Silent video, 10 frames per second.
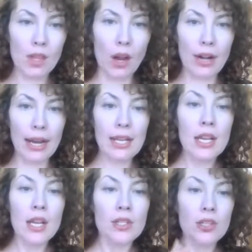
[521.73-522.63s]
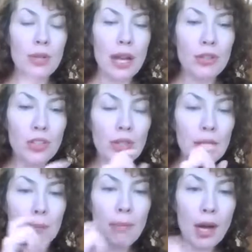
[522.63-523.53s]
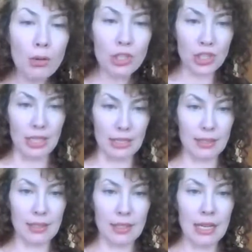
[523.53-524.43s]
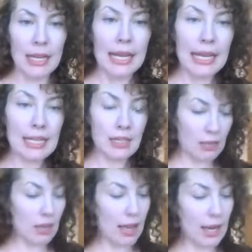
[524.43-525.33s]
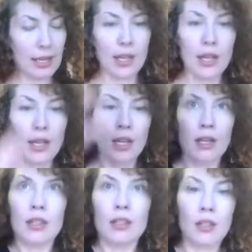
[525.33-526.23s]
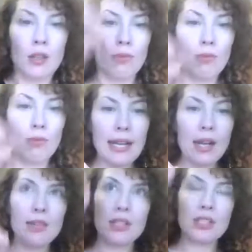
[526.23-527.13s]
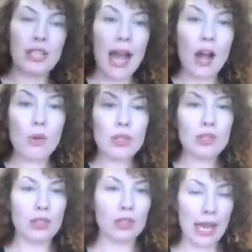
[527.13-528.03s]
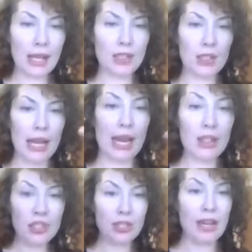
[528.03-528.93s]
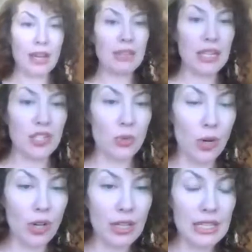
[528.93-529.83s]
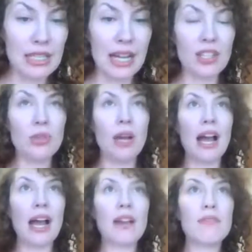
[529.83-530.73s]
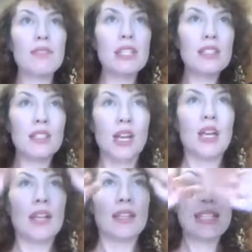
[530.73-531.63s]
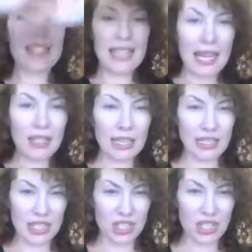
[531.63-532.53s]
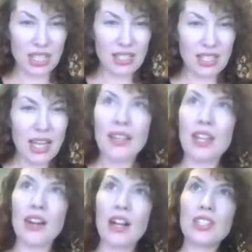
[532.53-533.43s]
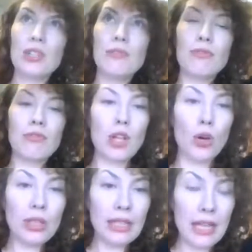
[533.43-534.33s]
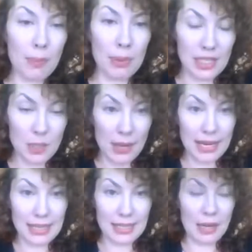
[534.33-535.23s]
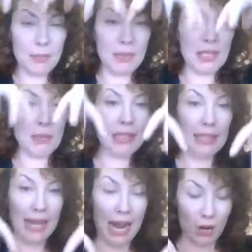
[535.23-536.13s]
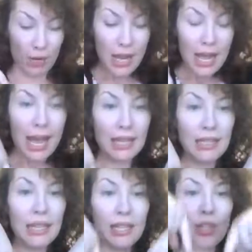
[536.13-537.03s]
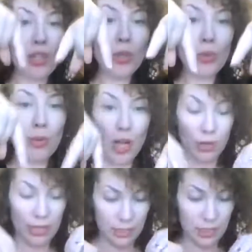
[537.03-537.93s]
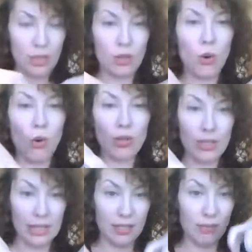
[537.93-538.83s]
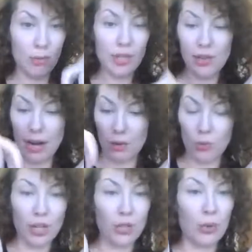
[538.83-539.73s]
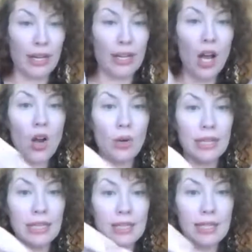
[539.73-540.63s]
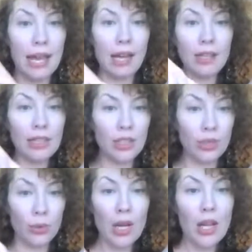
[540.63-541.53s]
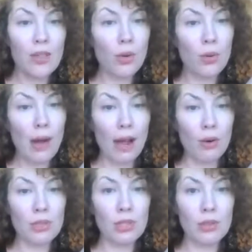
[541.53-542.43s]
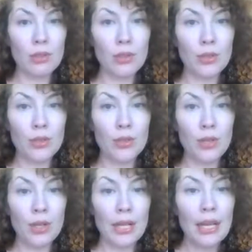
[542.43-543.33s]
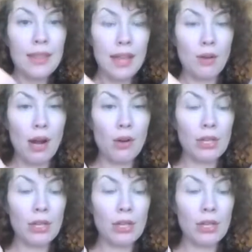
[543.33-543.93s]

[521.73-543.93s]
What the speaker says: All right. So now your emotions is like, right now there's towers. There's actually, how does your navigation work? Is that you have these satellite dishes that are actually floating up in space and beaming down and letting you know in coordinates of where you're at, where you want to go. And it's telling you the route. That route